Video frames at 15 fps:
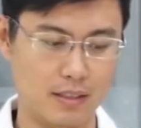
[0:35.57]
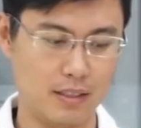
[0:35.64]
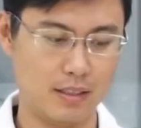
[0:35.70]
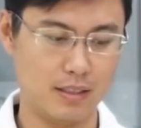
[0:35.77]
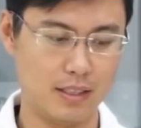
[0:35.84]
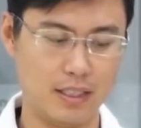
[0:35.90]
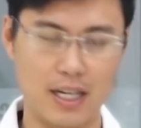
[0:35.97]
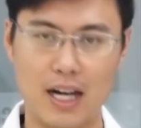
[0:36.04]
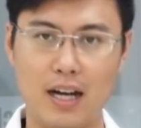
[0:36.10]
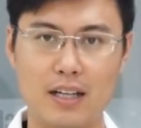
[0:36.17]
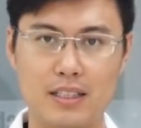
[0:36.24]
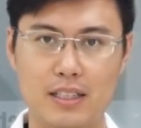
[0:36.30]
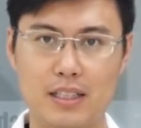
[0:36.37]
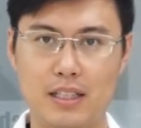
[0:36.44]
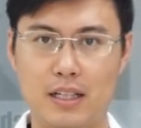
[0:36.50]
the
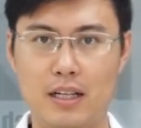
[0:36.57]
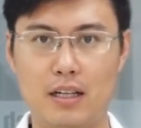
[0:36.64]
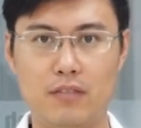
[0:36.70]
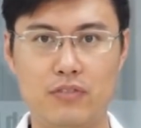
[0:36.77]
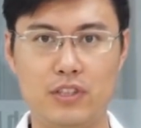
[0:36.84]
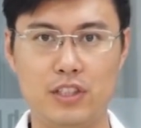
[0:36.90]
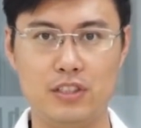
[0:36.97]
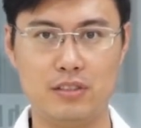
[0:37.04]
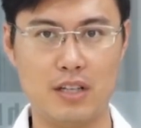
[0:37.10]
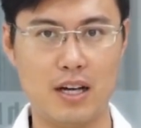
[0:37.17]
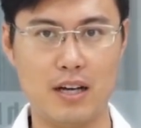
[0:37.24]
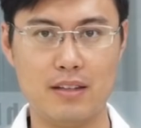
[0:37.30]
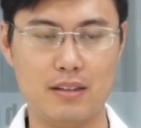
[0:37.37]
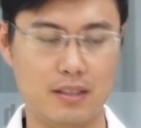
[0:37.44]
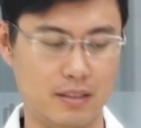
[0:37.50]
idea of
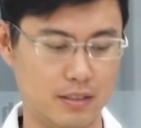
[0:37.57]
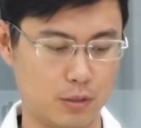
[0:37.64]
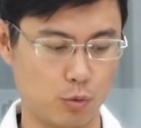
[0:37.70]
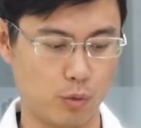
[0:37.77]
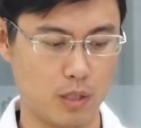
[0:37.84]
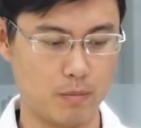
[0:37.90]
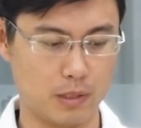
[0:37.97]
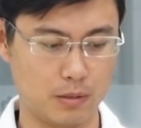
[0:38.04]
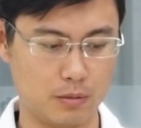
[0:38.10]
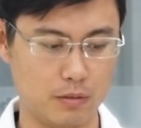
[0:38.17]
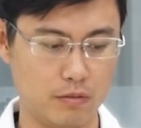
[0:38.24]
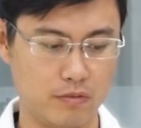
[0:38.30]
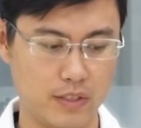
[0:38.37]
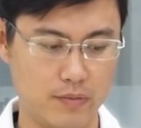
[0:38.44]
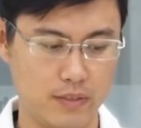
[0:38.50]
design the Screamer
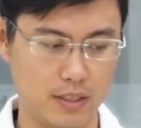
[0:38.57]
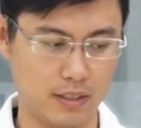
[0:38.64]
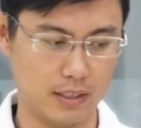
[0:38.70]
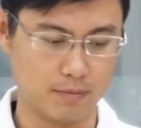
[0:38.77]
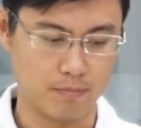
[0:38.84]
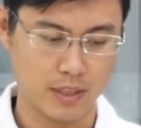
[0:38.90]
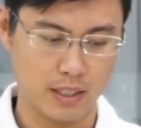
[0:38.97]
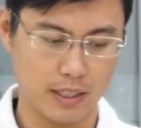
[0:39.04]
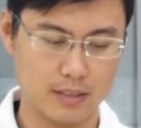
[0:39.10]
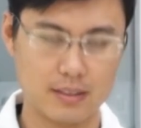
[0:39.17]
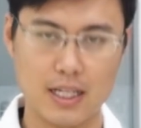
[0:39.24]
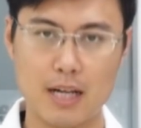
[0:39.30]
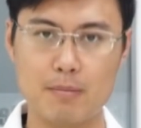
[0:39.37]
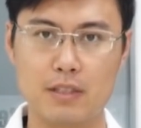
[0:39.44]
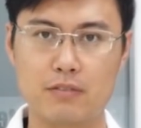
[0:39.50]
250
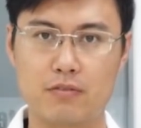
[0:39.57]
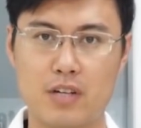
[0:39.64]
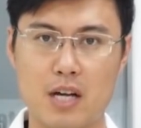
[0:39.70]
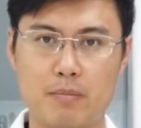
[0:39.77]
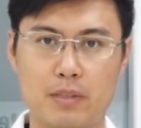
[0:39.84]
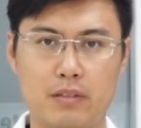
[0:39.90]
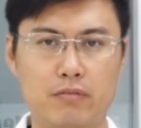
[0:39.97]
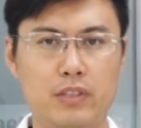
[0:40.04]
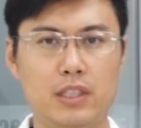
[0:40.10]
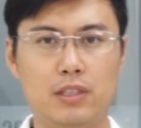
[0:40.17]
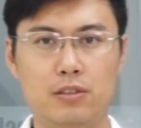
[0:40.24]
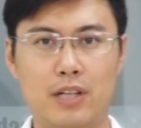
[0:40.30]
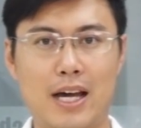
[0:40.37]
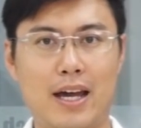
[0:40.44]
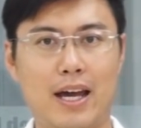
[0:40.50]
is coming from a
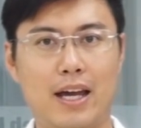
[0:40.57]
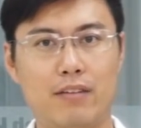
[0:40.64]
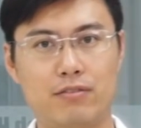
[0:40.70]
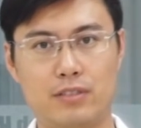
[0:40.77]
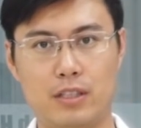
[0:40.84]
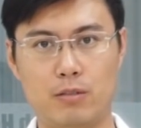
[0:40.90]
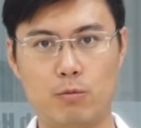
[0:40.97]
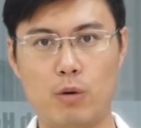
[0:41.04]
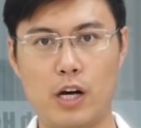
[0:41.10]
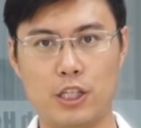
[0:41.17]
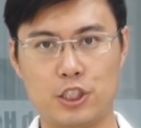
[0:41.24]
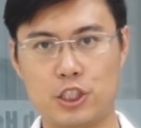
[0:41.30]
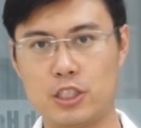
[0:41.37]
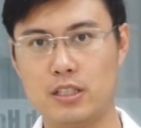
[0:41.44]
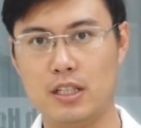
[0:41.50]
video I have
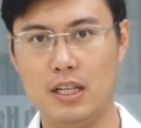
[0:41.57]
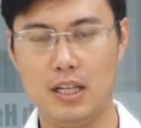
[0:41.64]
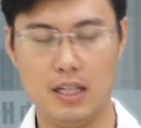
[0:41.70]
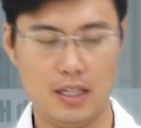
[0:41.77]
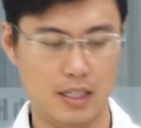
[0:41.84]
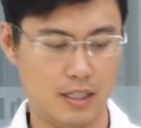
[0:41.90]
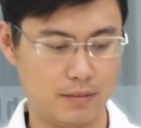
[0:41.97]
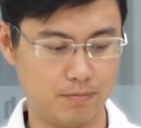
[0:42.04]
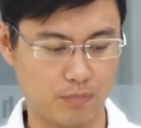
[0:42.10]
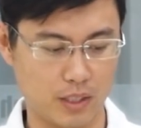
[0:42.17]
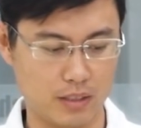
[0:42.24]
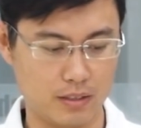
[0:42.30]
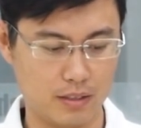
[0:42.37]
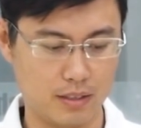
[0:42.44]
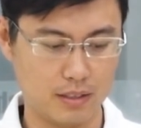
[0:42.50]
watched.
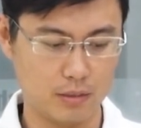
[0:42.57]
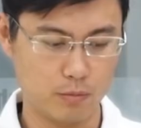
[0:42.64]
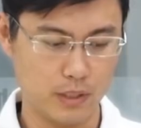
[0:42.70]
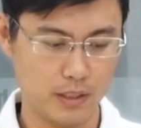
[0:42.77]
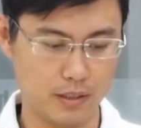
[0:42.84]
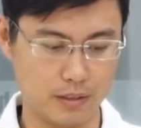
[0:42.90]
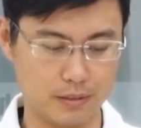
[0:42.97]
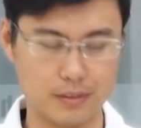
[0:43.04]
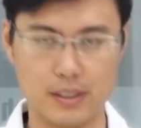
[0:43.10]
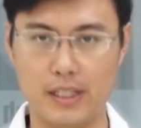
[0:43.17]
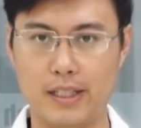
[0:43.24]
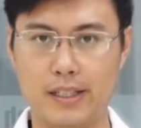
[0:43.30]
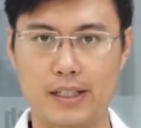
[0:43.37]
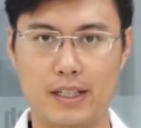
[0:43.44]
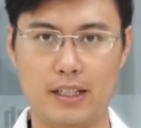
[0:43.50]
In this video,
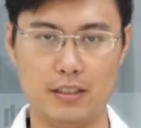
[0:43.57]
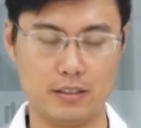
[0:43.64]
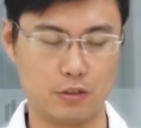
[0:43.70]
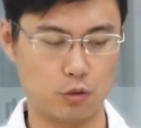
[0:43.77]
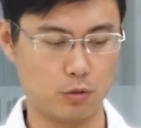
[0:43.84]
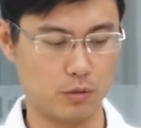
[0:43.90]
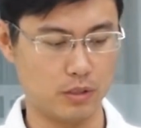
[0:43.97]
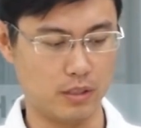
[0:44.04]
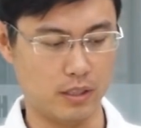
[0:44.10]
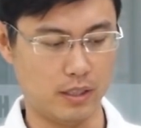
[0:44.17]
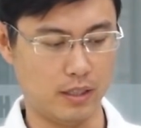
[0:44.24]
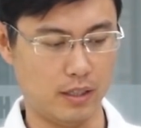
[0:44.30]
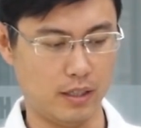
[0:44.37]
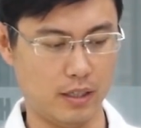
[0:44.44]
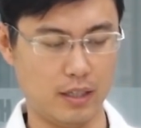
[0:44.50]

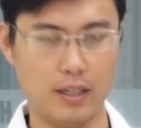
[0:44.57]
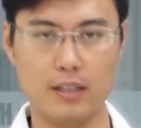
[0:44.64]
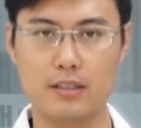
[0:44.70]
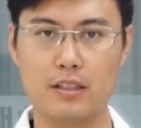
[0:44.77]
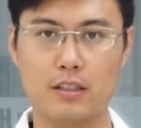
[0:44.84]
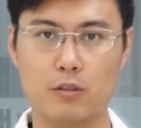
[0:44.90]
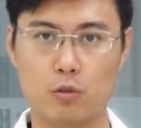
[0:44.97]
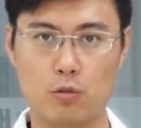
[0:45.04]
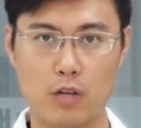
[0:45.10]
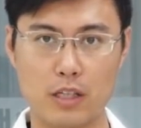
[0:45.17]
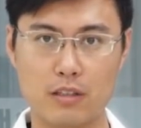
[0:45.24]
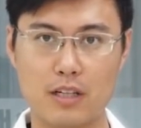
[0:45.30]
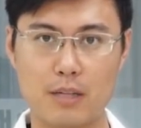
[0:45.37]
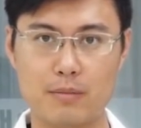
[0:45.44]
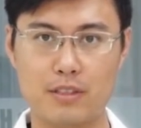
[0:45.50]
the
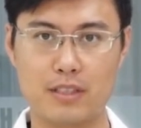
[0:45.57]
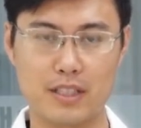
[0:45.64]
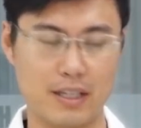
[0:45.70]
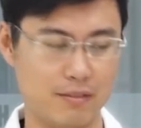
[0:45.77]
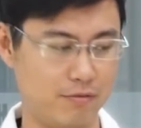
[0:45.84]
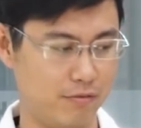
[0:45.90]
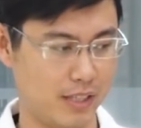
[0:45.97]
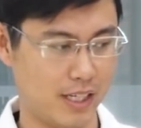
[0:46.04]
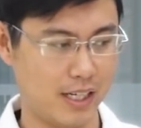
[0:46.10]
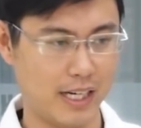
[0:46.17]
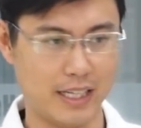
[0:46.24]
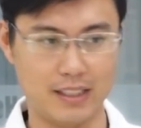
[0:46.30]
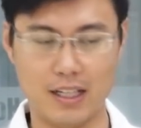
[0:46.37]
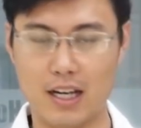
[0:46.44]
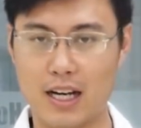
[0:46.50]
quadcopter can
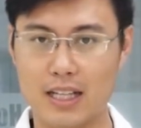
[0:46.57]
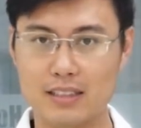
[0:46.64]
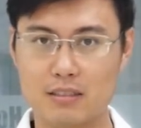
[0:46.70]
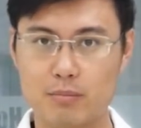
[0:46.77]
fly at high